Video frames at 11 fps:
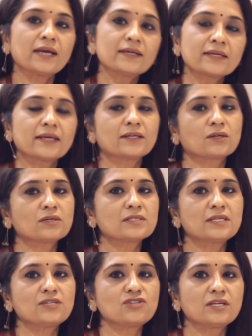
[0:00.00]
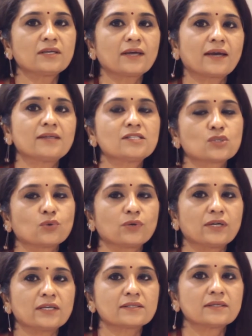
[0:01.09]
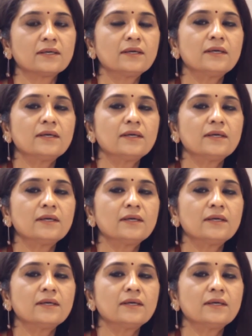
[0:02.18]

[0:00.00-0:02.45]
and can cause itching and soreness.